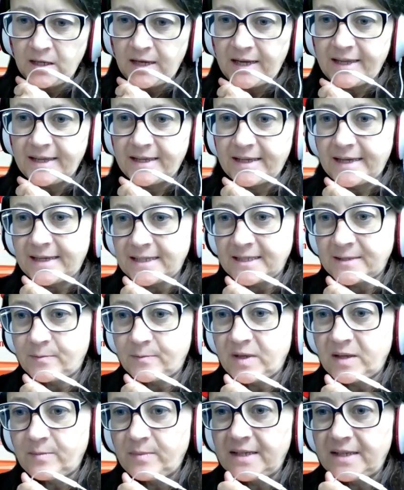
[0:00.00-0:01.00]
I guess
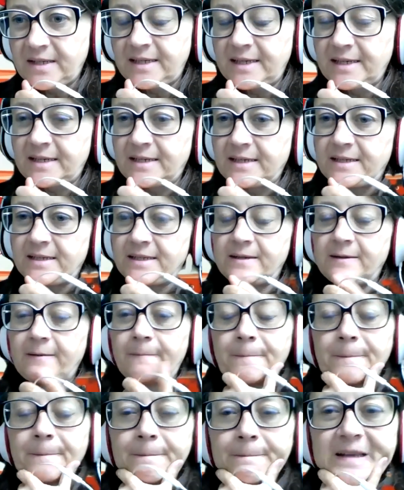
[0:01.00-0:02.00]
maybe
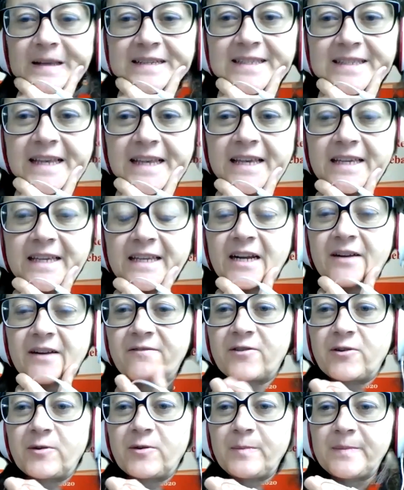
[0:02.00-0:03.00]
Zeina
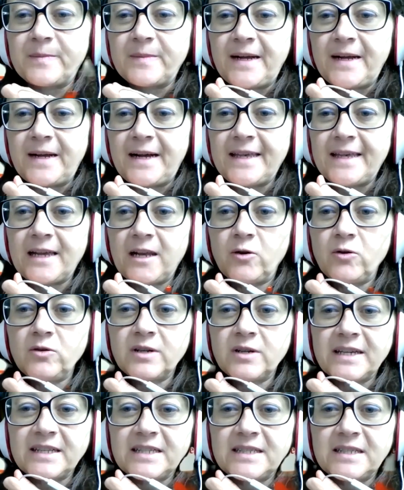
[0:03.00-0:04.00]
from ILO
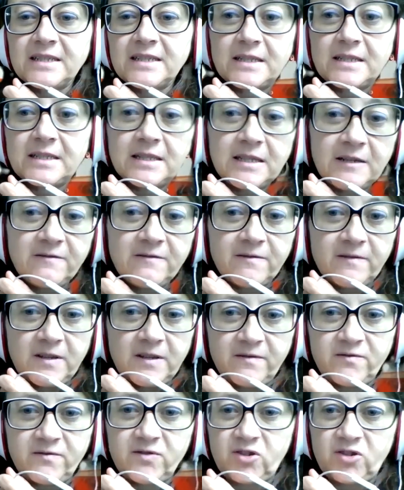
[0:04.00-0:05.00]
can, if
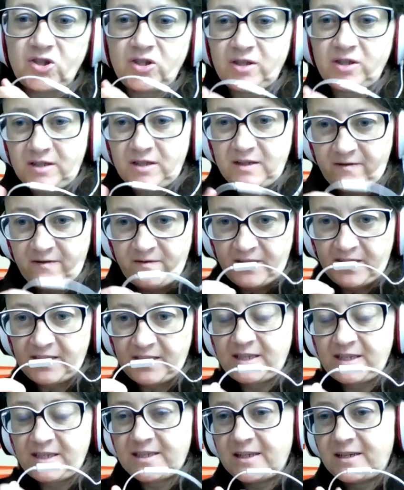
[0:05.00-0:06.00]
this
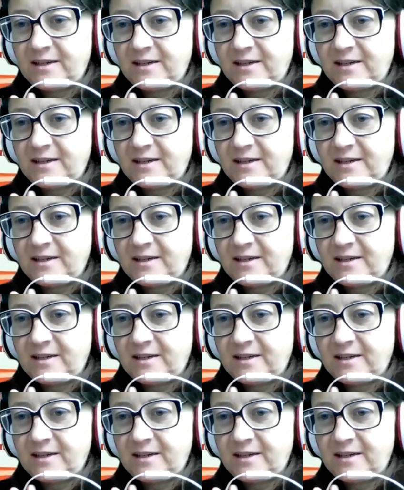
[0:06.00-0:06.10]
is